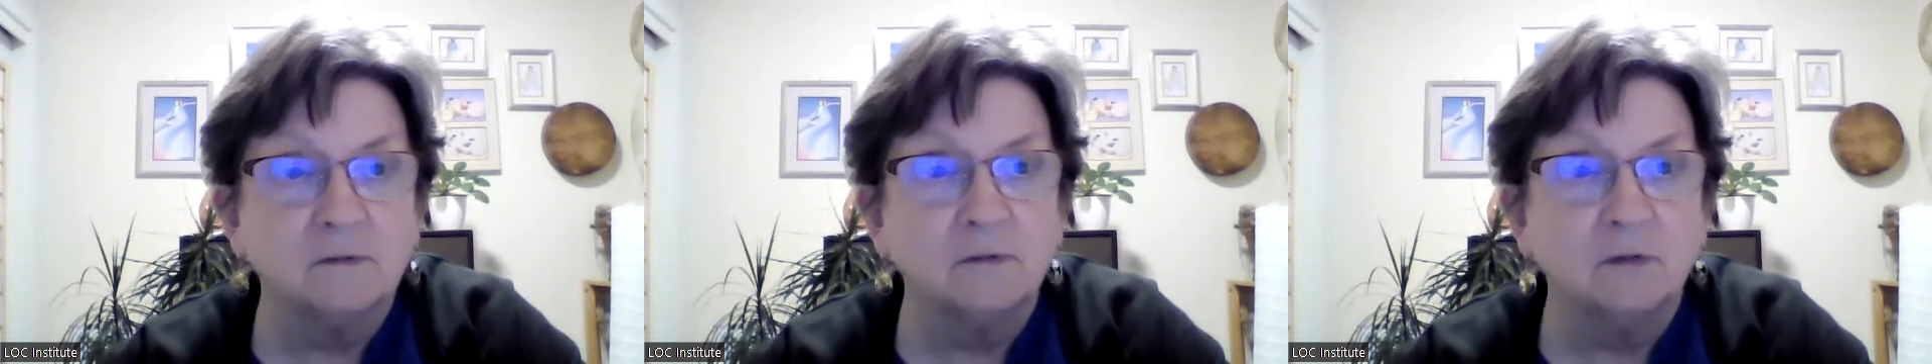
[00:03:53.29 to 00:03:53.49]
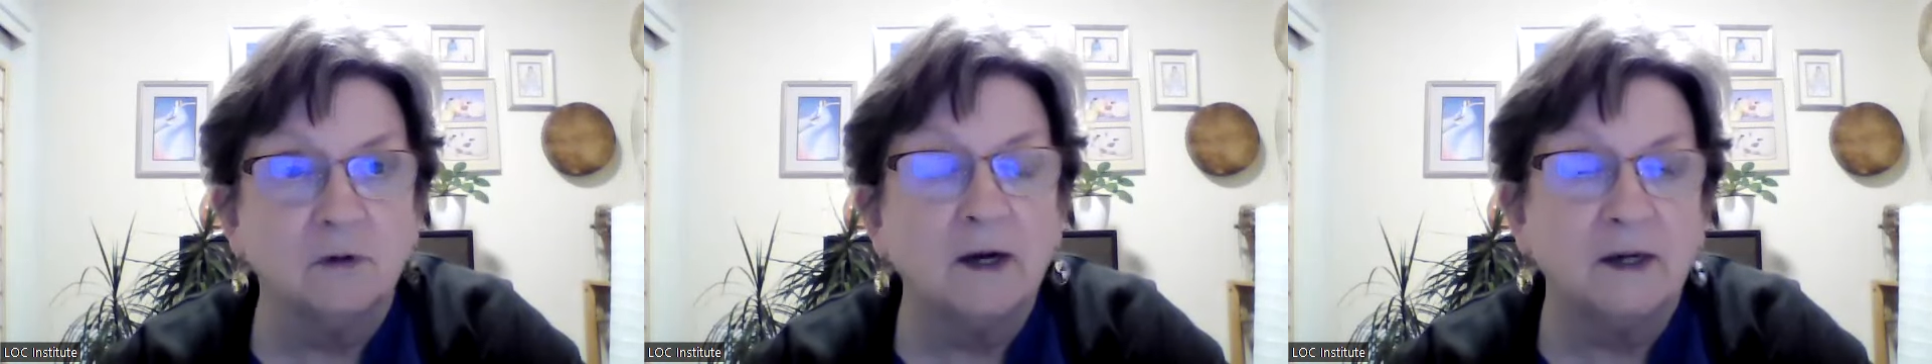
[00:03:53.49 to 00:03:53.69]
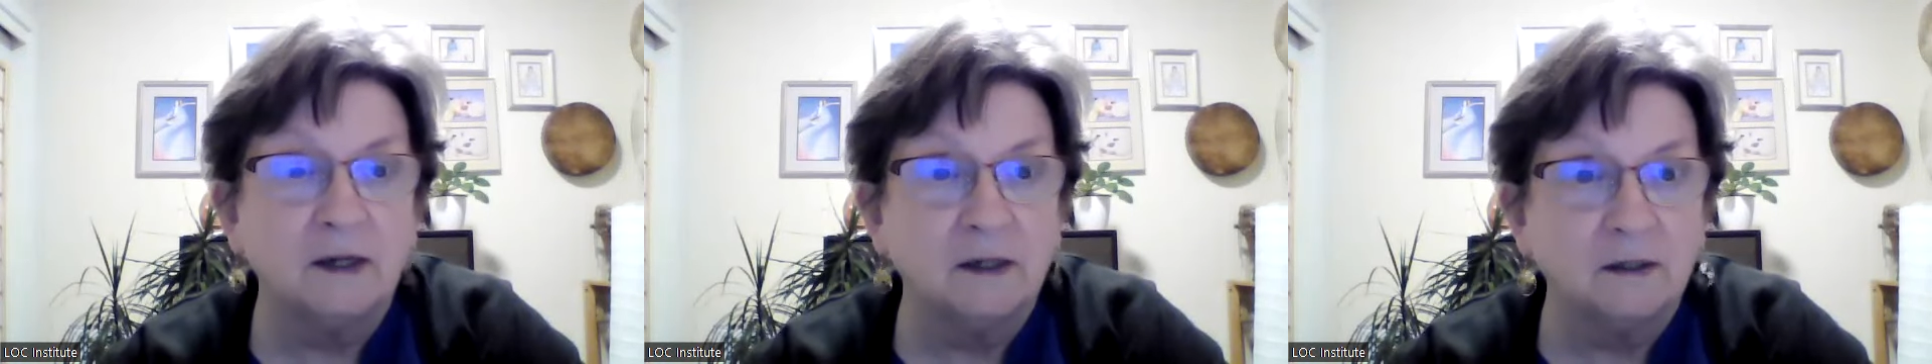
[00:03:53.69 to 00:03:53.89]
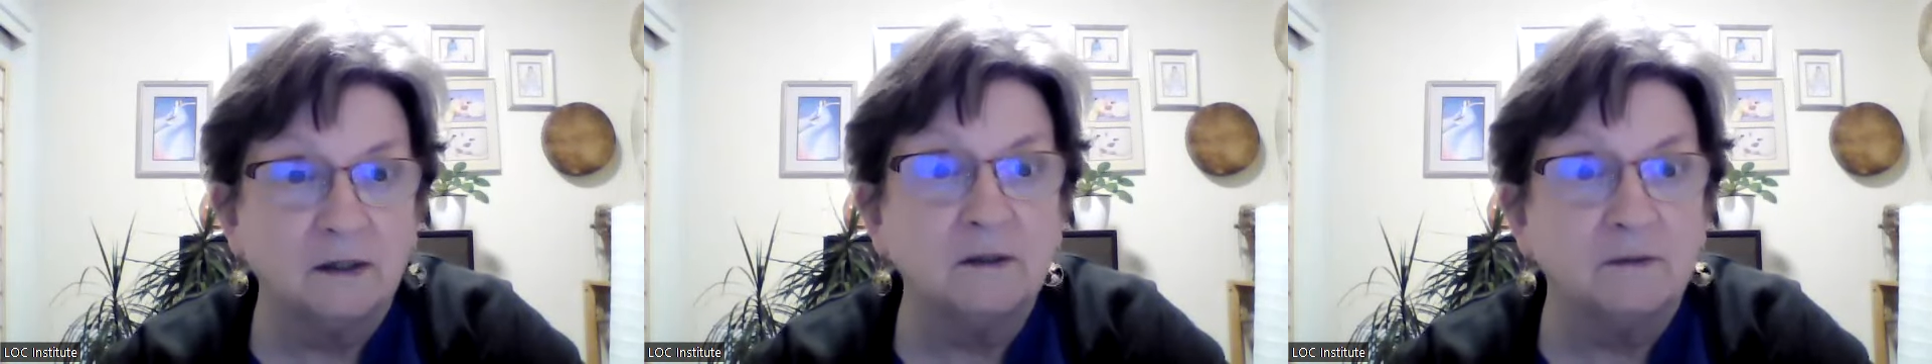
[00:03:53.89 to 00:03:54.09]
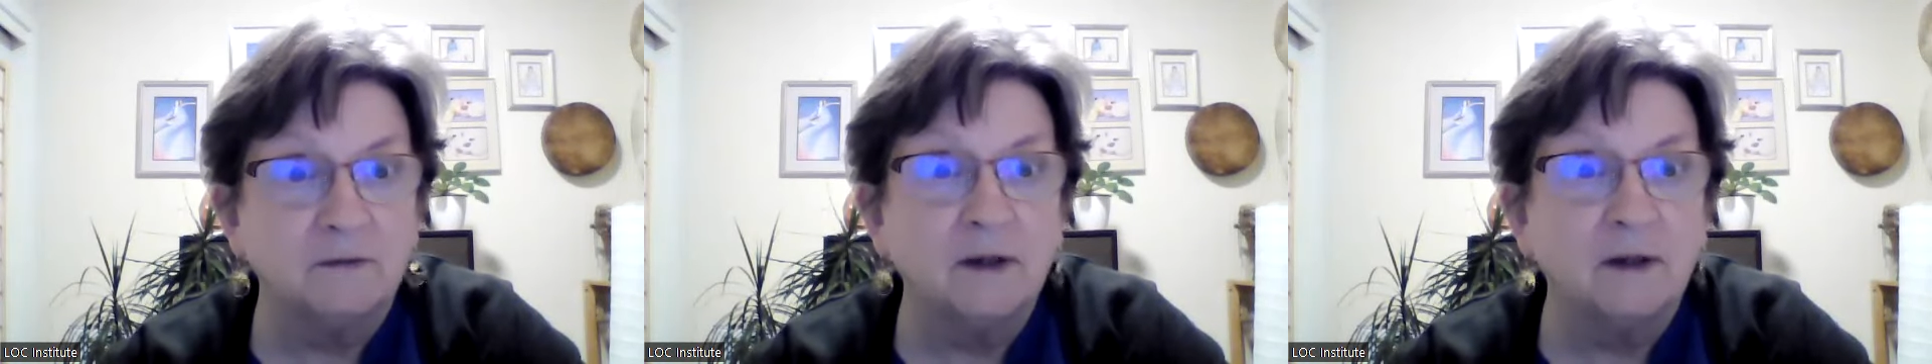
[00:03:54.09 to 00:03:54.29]
writing
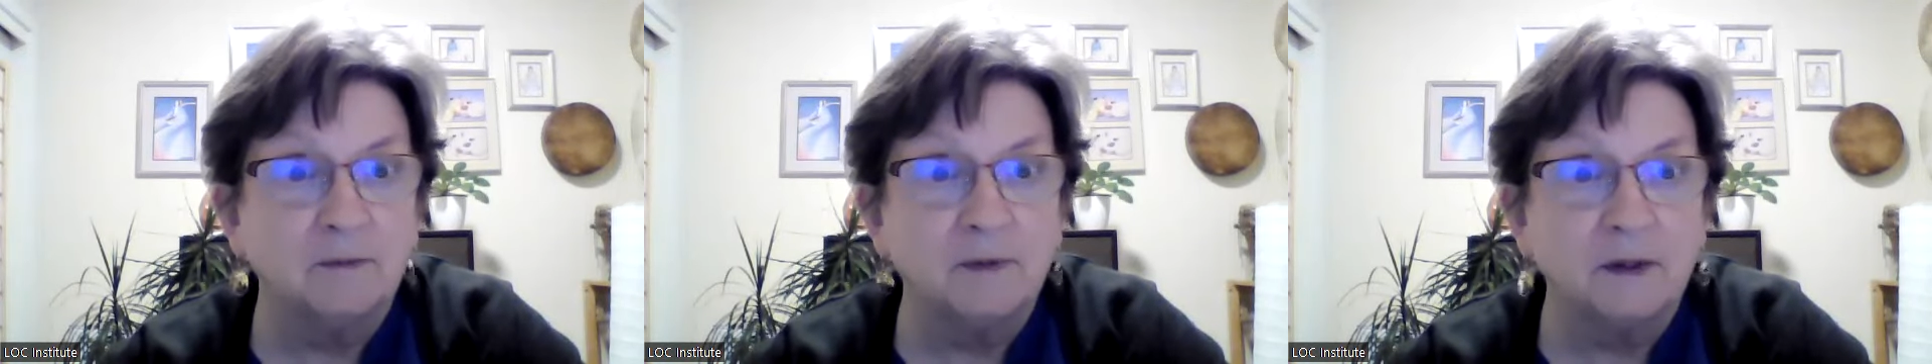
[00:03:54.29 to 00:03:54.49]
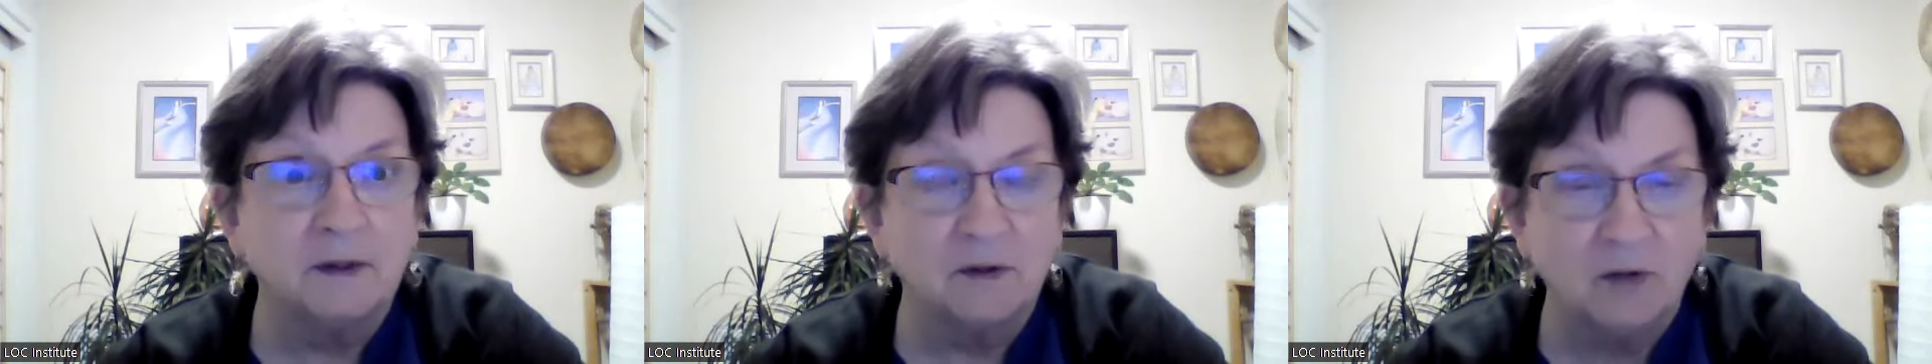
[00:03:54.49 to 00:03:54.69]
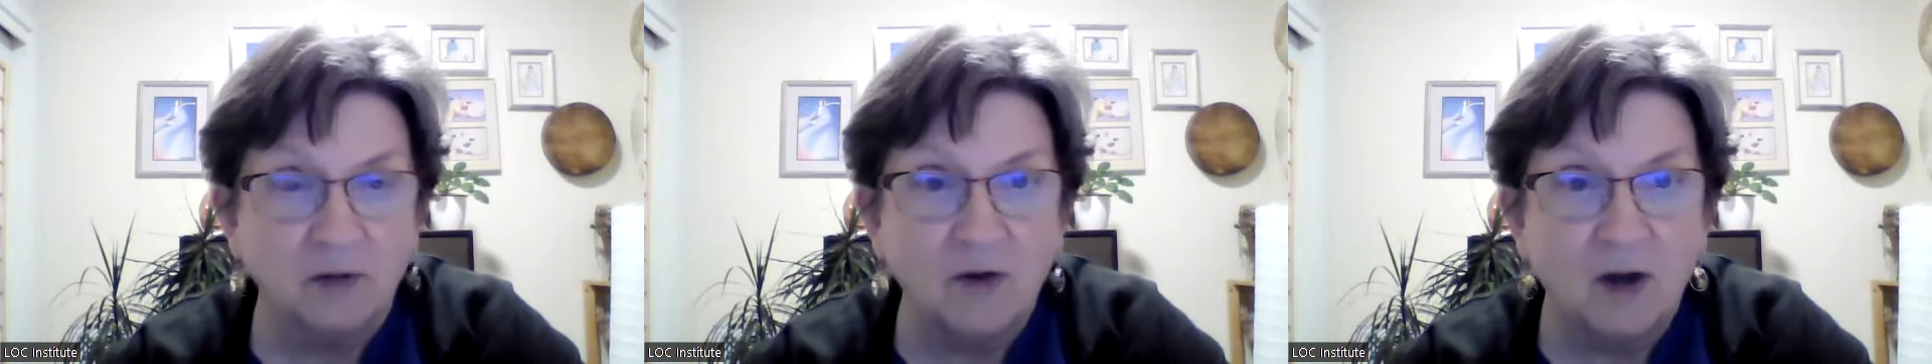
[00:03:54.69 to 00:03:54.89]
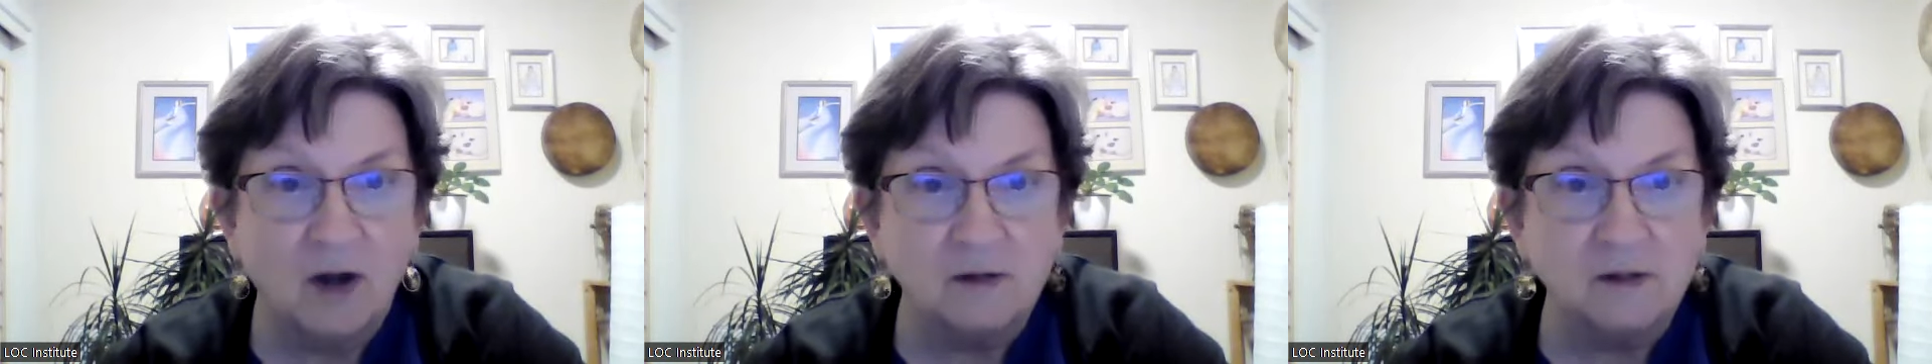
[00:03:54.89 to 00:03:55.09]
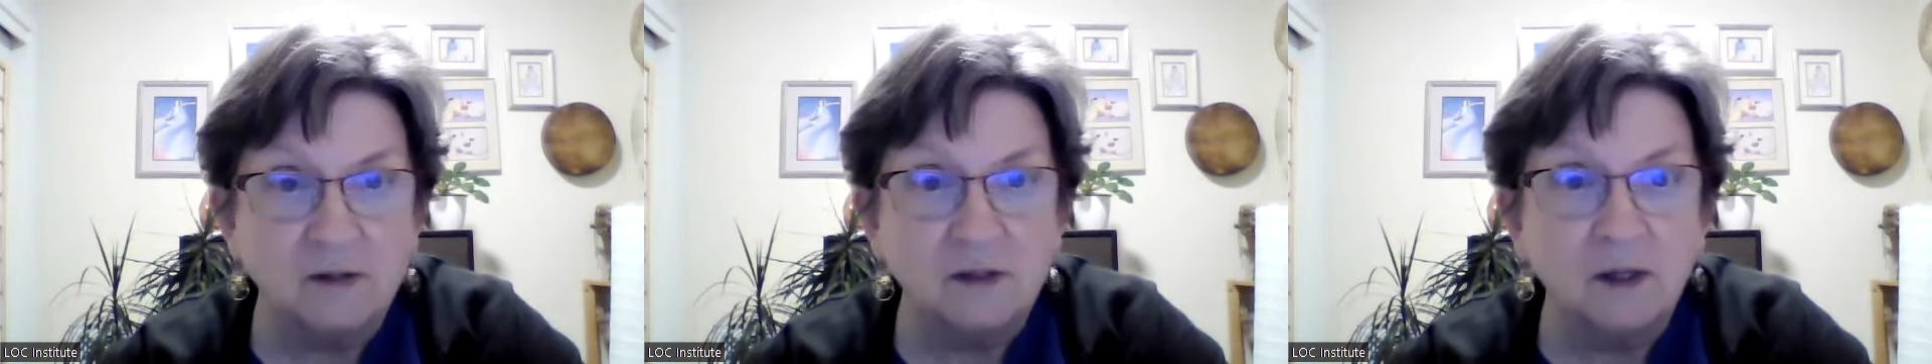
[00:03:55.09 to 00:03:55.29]
and developing their
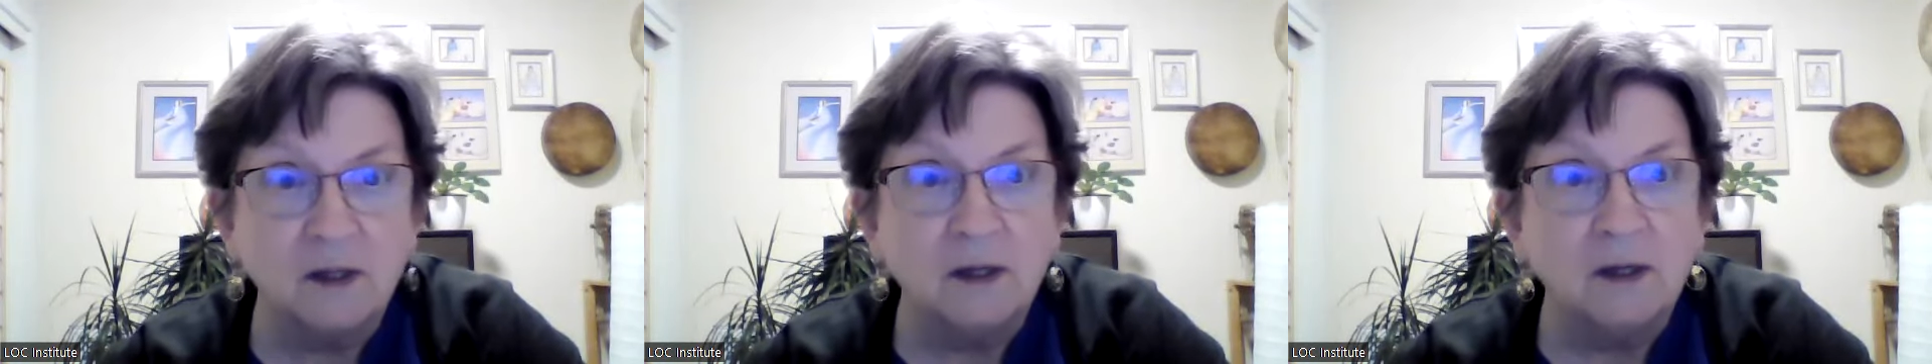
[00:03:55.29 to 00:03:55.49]
thoughts.